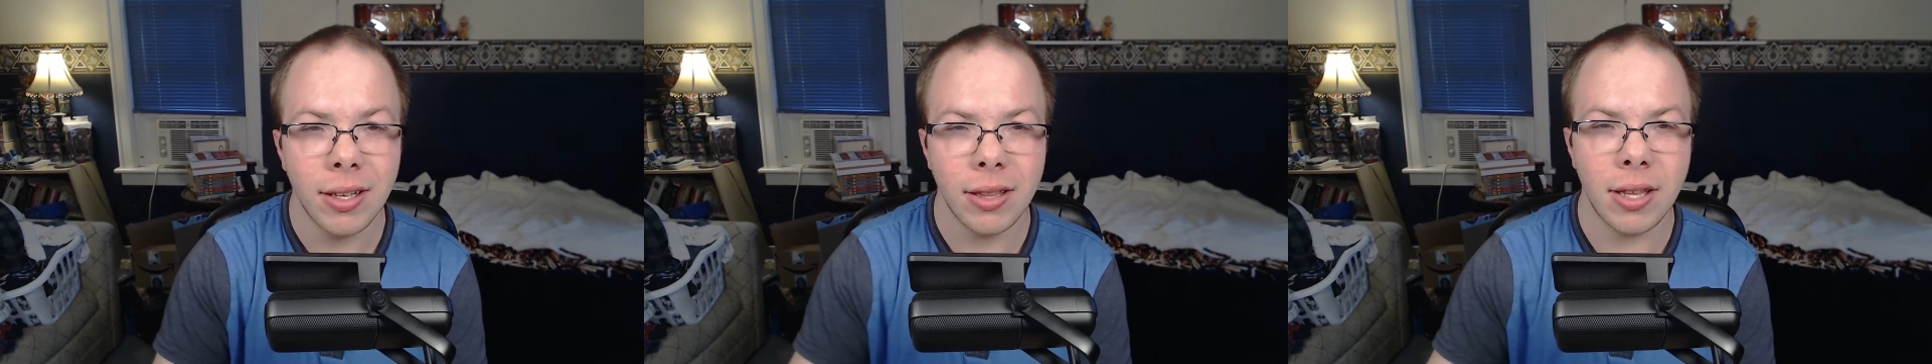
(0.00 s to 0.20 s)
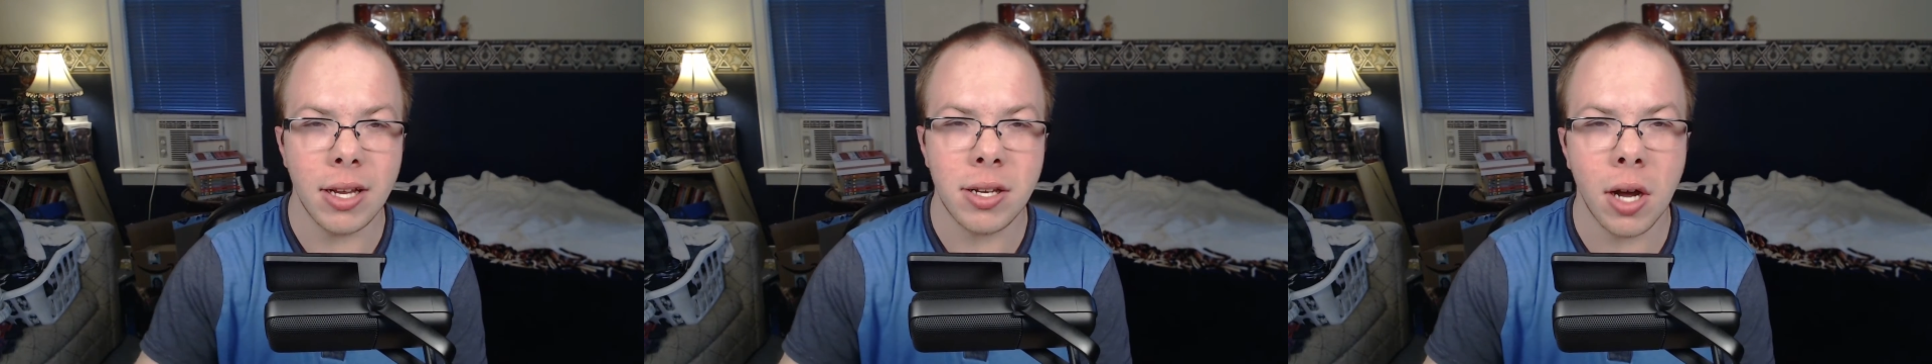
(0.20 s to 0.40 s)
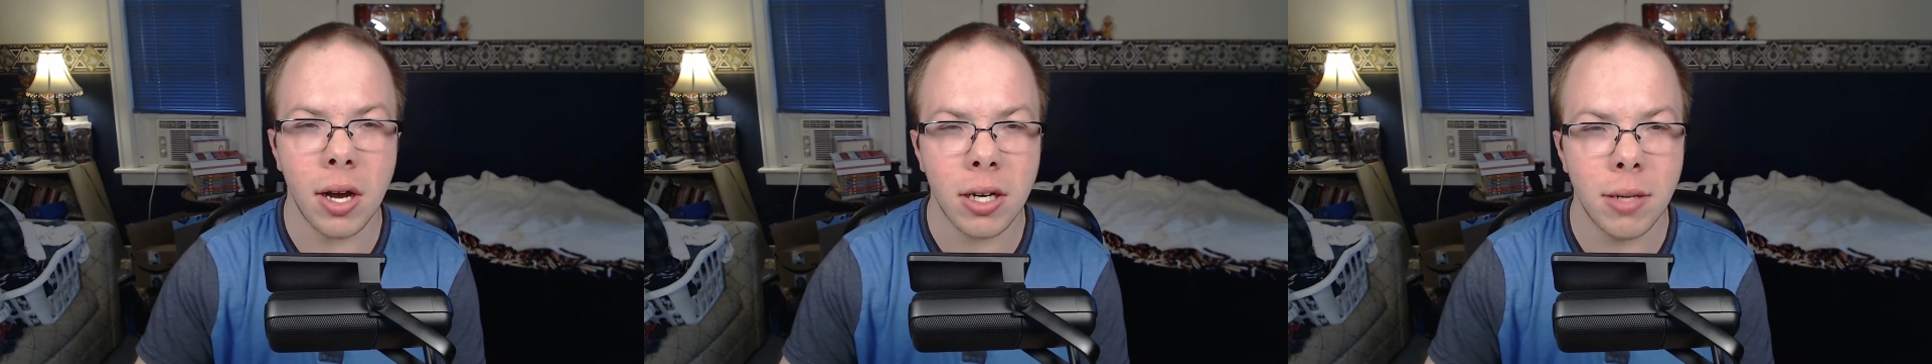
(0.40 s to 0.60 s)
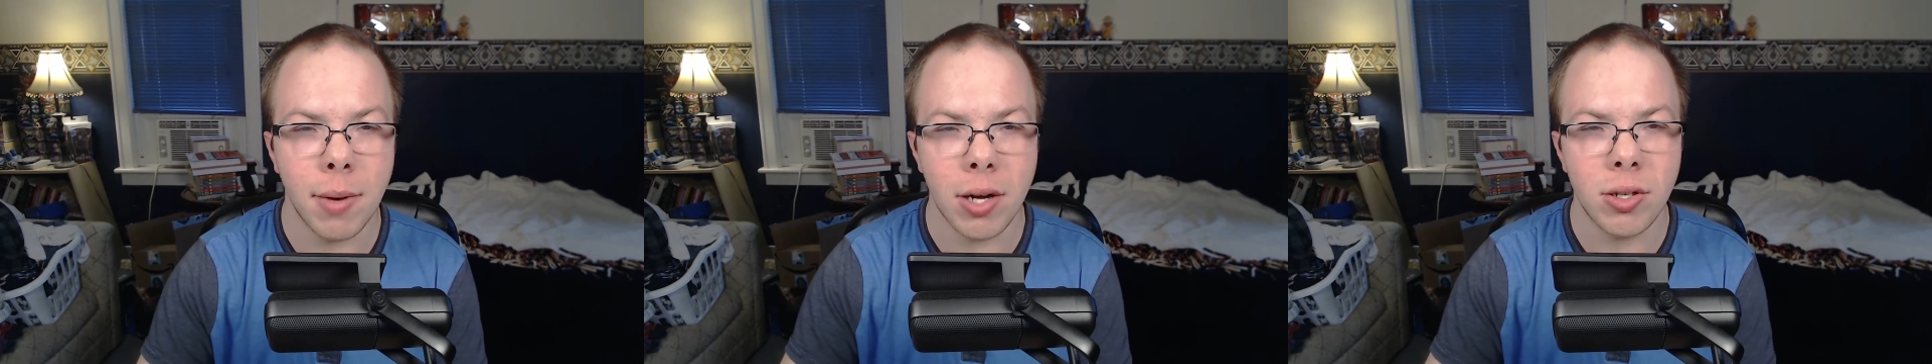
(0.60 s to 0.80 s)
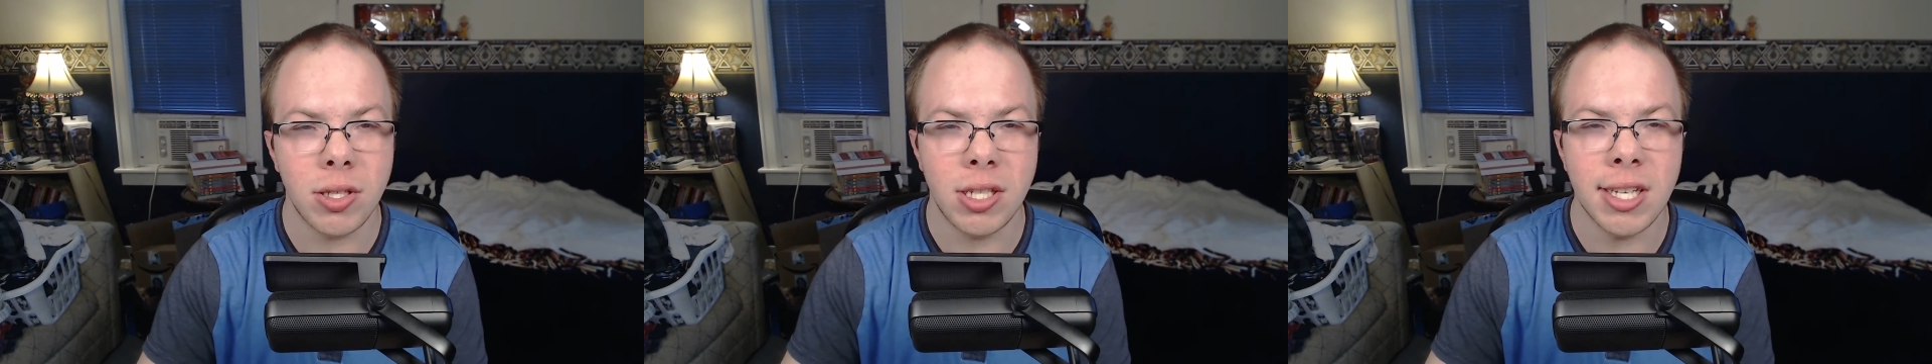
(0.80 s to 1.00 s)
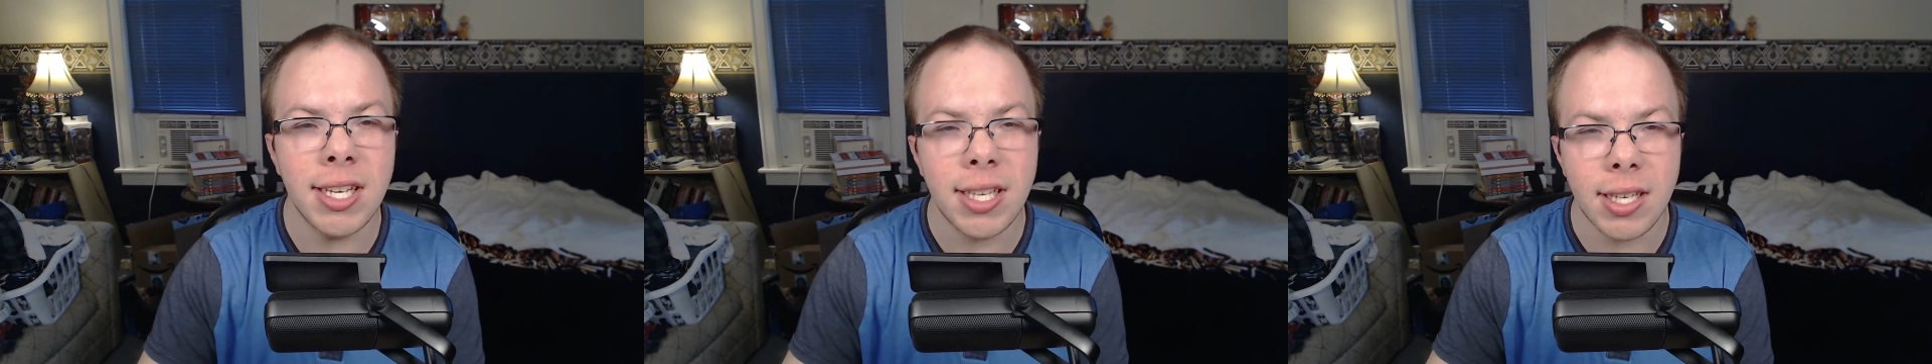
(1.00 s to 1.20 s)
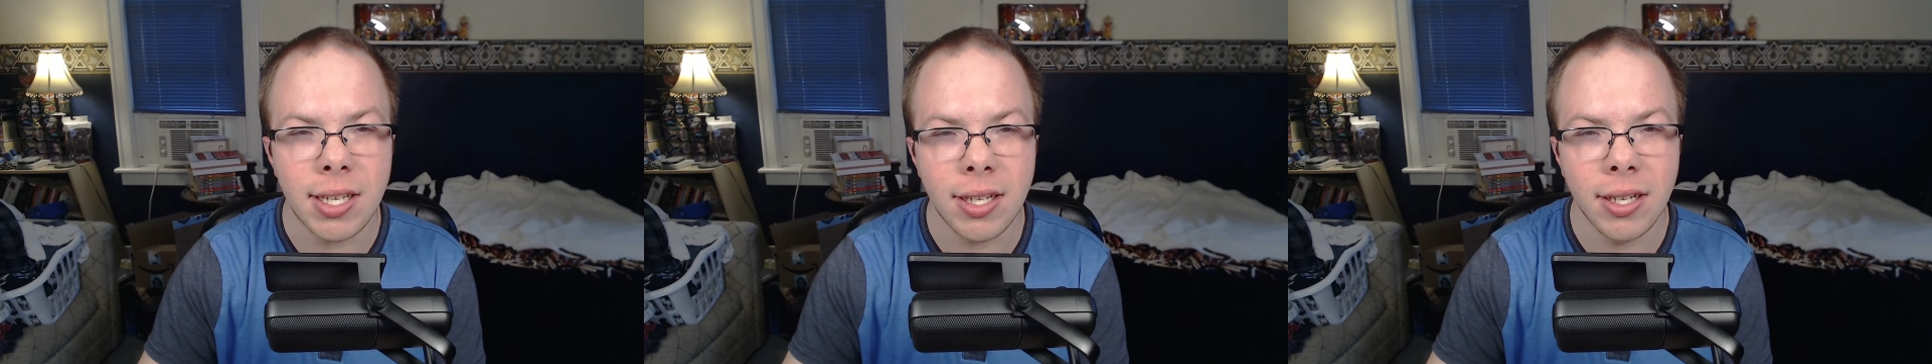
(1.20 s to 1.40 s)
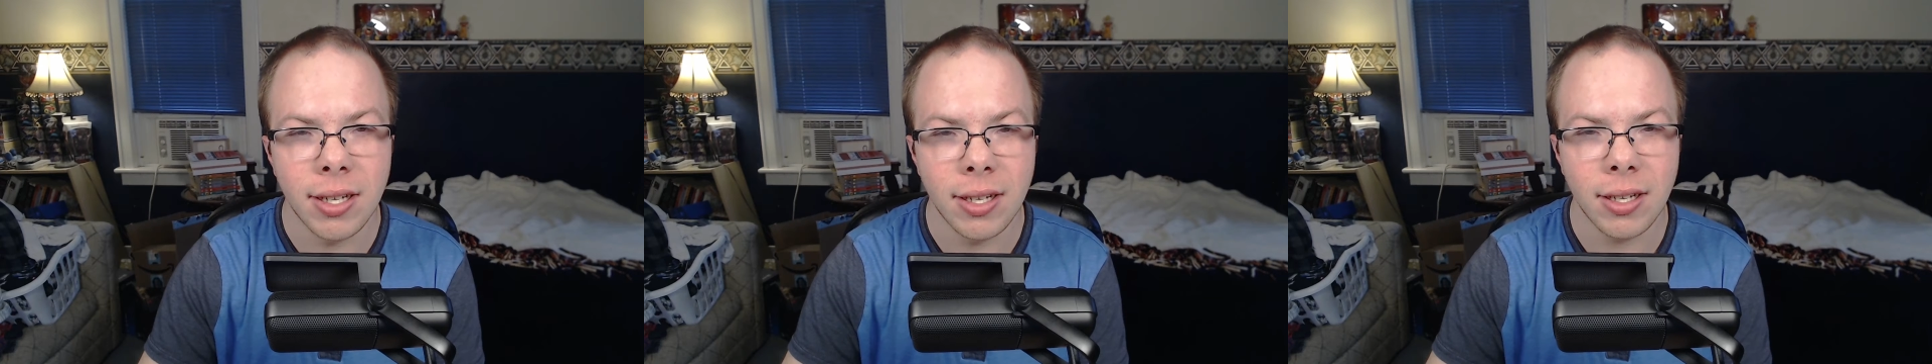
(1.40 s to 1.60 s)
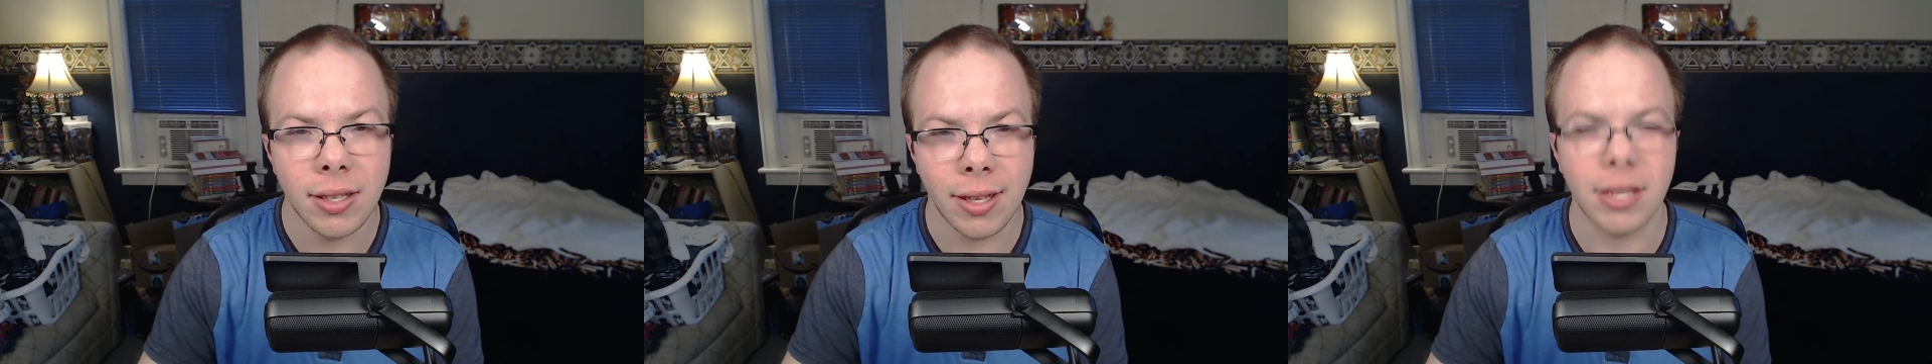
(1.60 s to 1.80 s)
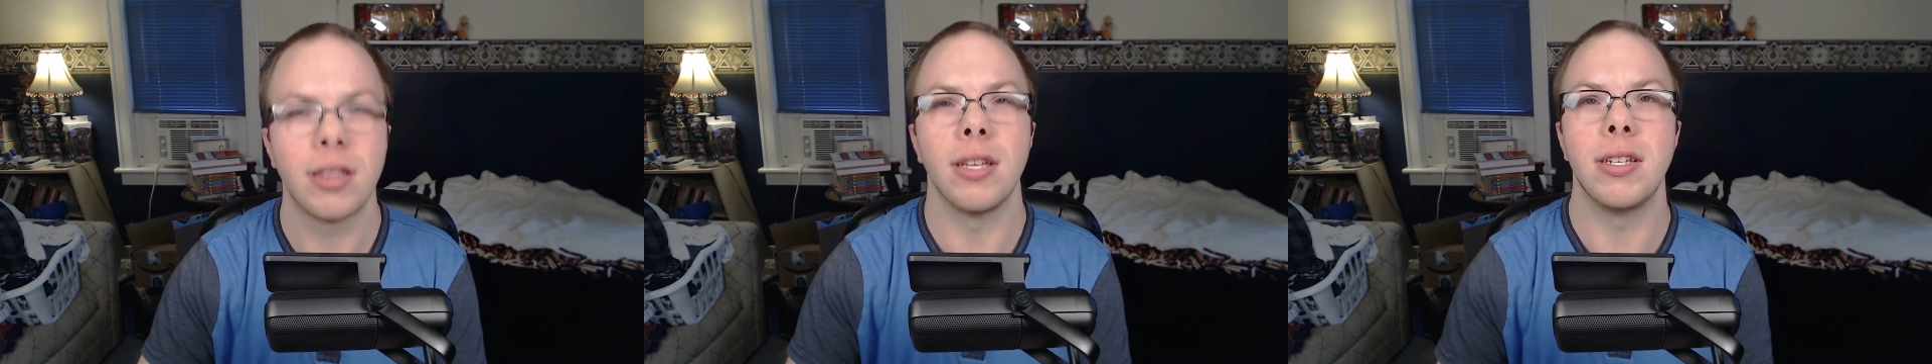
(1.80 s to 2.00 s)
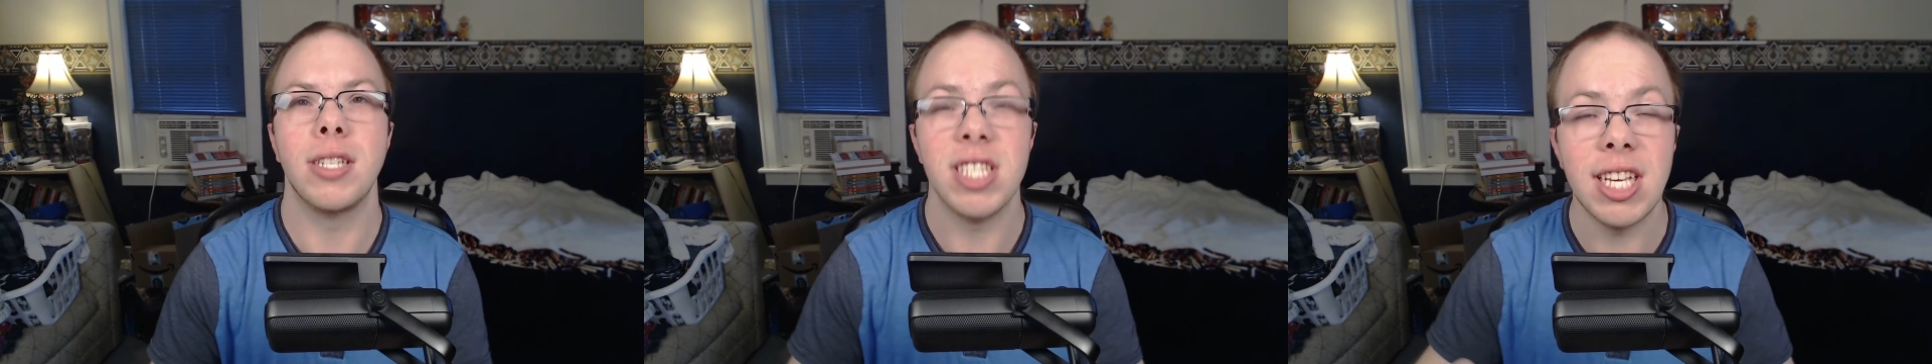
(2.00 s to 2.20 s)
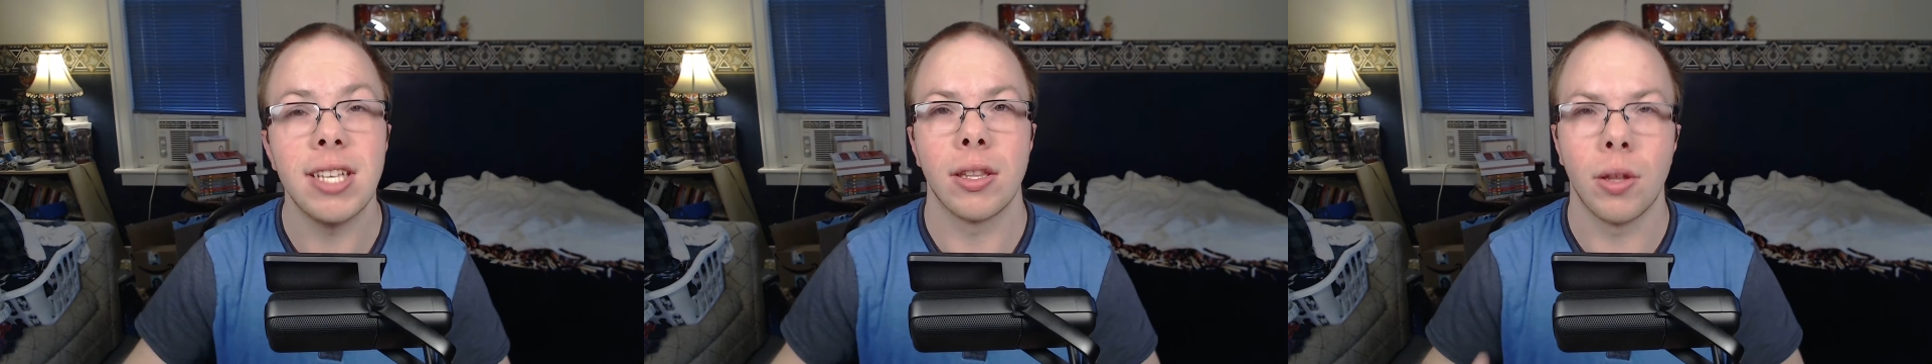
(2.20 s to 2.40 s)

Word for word: they talked about D, like the D,